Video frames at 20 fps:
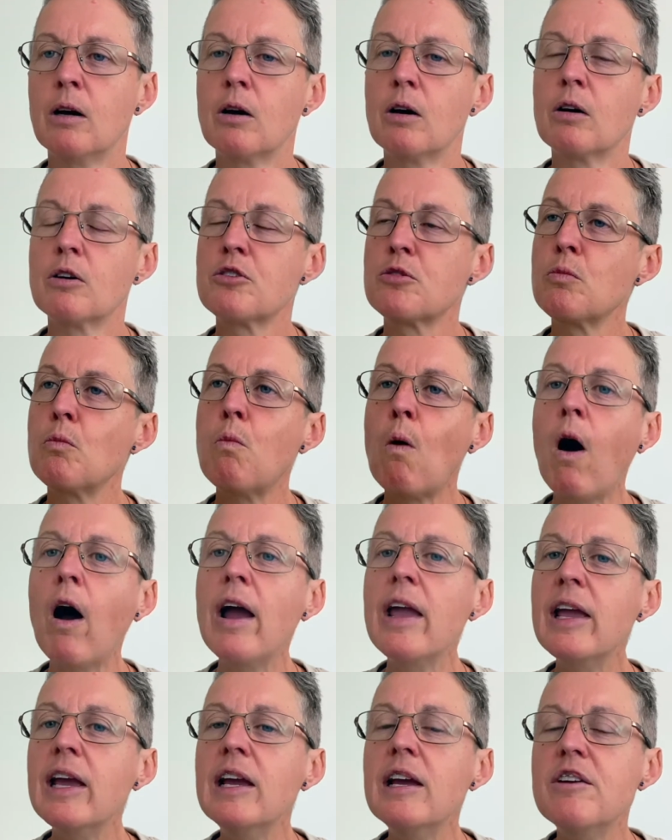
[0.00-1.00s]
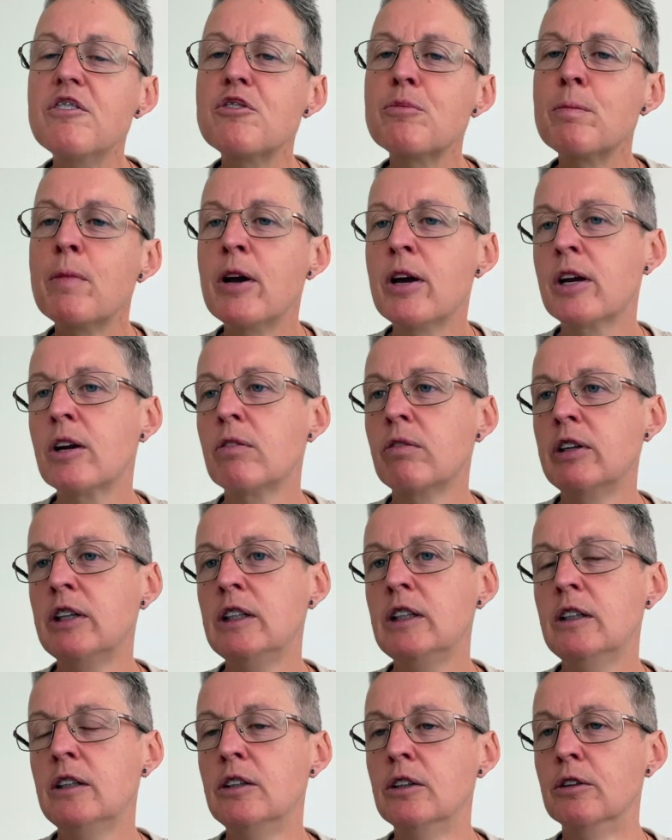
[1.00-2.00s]
So why is
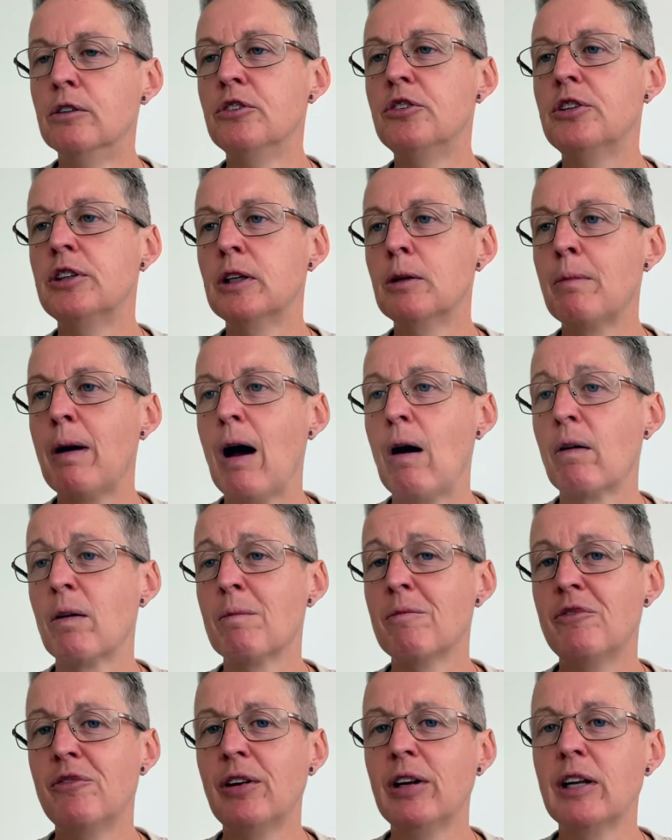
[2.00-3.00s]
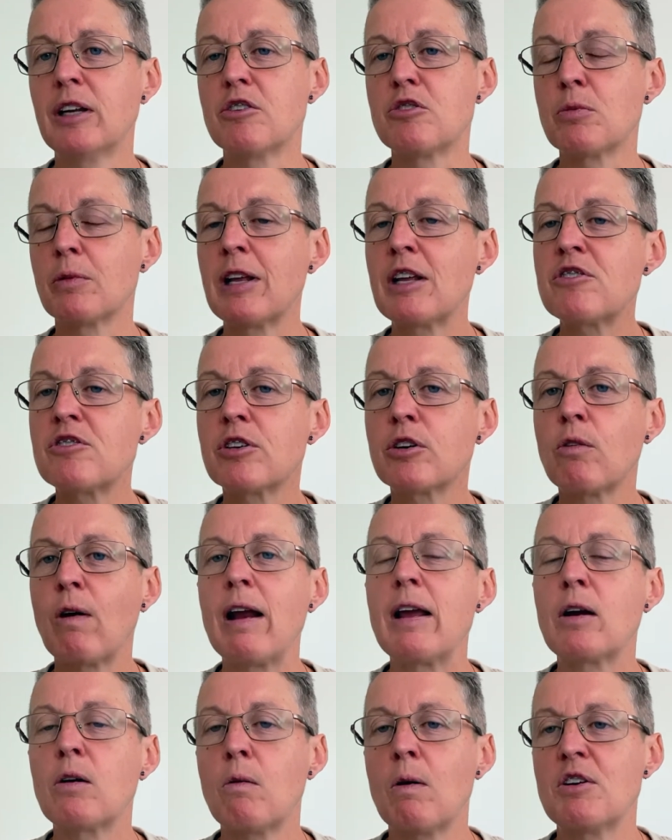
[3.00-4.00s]
mercury used in amalgam fillings? Well, that's a
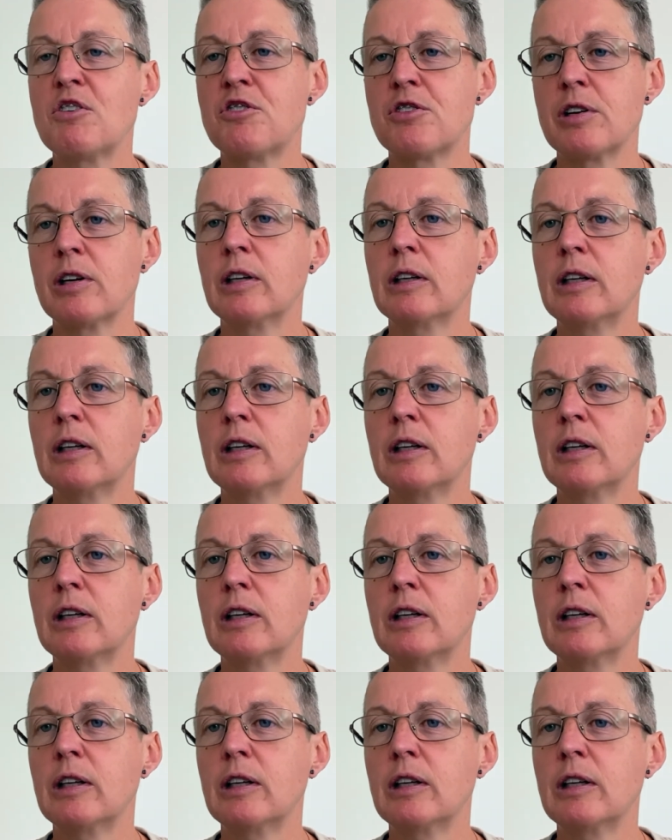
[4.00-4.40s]
great question.